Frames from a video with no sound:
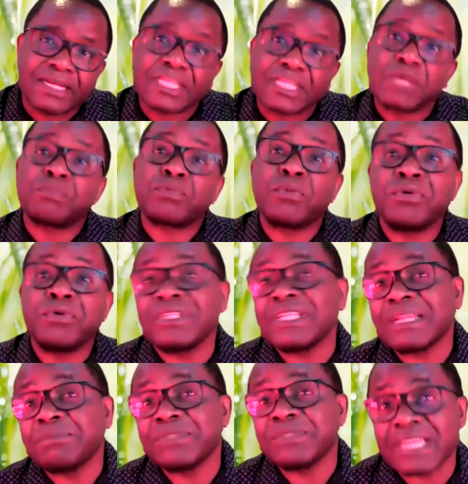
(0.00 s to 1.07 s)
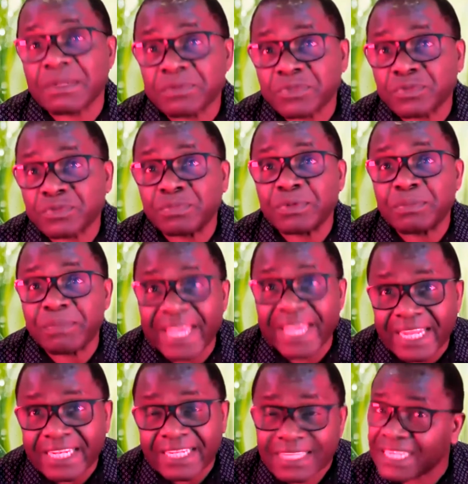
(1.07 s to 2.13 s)
They promoted themselves to be
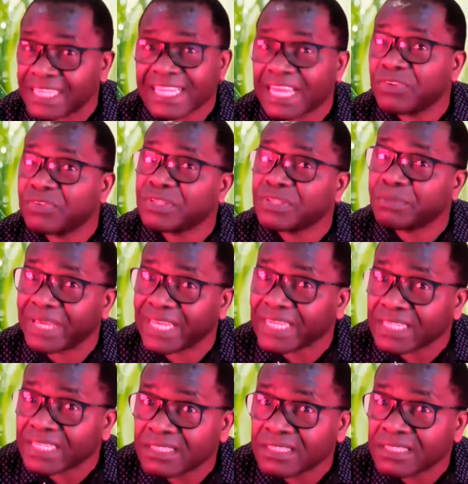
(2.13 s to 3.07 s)
men, and they're not men.